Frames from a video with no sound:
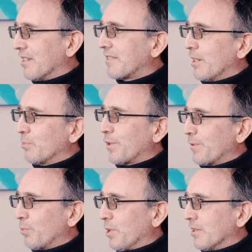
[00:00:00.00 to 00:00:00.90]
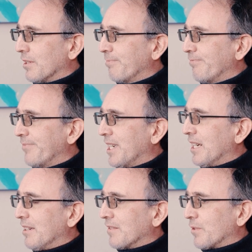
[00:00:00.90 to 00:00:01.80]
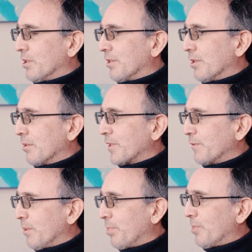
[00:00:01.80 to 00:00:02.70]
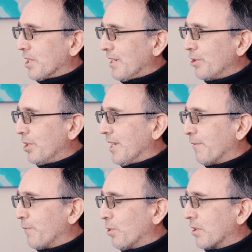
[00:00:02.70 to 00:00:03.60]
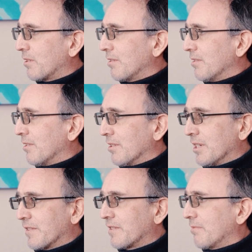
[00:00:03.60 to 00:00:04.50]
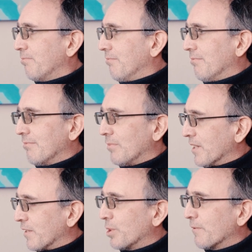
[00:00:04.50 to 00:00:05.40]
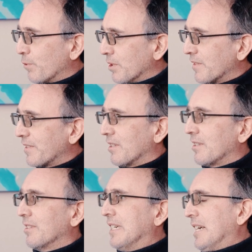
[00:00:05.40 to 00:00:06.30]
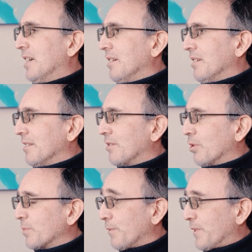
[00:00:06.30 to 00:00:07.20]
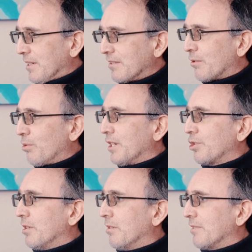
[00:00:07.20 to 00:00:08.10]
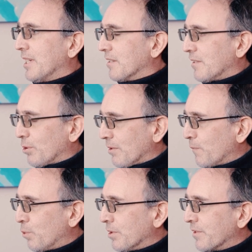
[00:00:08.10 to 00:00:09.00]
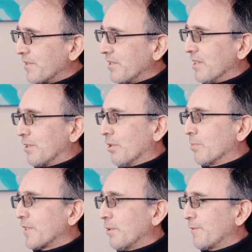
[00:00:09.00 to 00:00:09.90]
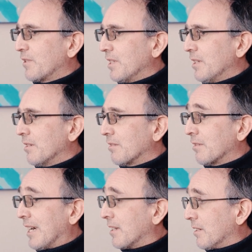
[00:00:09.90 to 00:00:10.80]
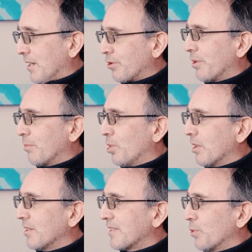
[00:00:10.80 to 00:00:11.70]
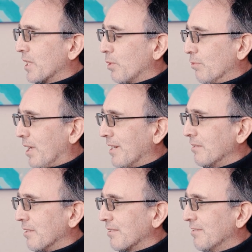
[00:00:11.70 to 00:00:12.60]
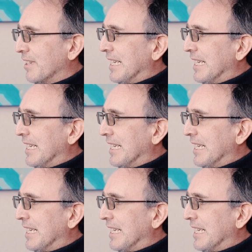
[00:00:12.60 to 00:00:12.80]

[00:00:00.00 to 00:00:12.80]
the same software. Yeah? Mm-hmm. So in terms of implementation effort, there's no difference. Yeah? In terms of the integration, there is no difference. In terms of the architectural models you could run, yeah,